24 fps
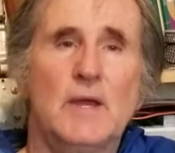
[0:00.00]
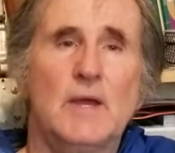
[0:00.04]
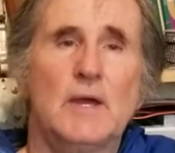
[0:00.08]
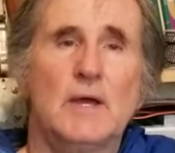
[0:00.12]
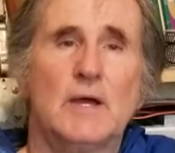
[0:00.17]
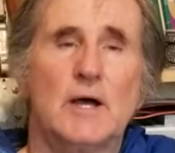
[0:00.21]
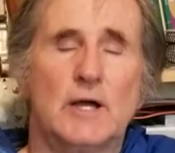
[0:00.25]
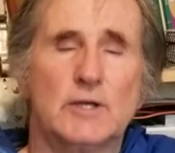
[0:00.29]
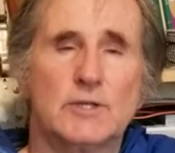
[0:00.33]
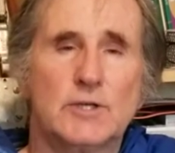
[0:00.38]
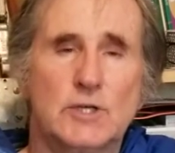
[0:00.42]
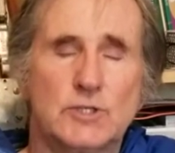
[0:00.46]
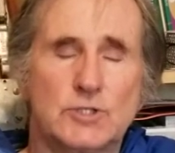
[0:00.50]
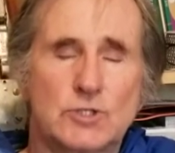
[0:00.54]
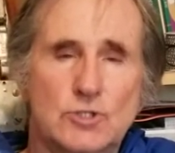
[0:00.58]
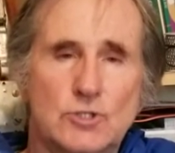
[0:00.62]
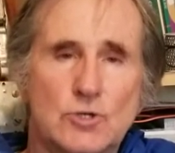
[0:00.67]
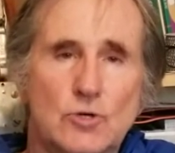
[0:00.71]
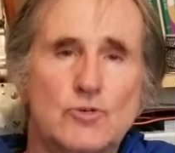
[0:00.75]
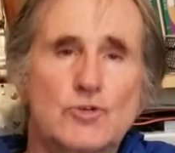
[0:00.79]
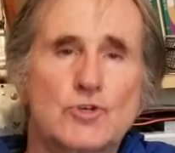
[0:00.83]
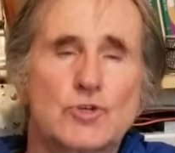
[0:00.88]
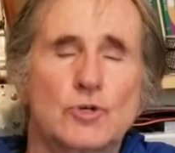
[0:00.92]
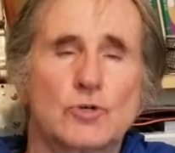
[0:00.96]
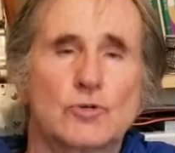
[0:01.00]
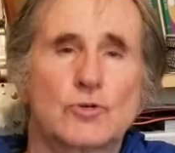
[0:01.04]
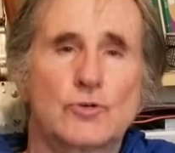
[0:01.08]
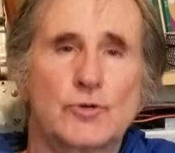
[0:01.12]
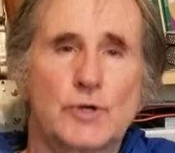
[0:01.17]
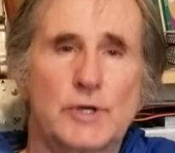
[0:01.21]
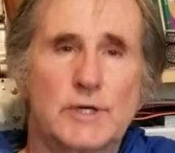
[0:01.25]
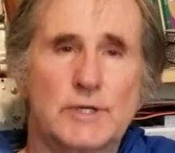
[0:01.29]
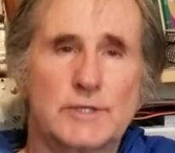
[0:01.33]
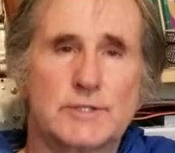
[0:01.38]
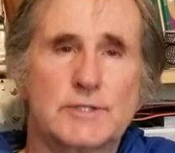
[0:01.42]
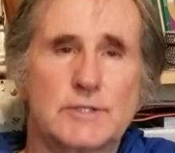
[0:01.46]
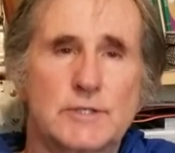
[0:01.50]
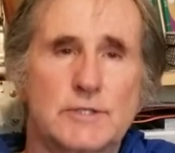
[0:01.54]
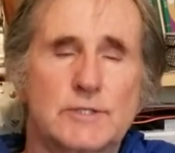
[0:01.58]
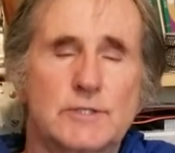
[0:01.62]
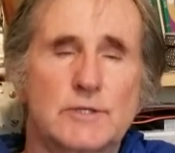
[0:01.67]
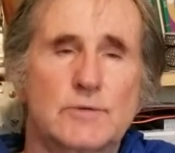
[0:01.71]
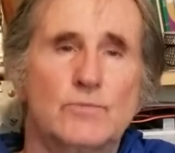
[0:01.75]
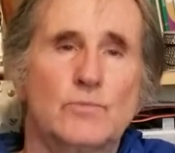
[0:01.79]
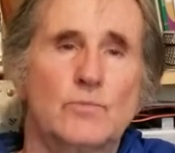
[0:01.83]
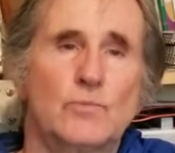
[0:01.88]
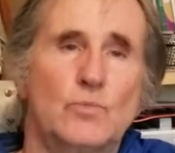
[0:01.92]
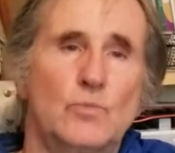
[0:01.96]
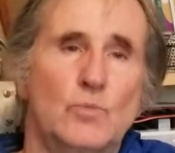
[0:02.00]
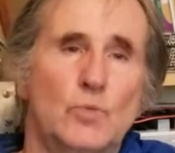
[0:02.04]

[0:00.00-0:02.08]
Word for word: Uh, his social criticism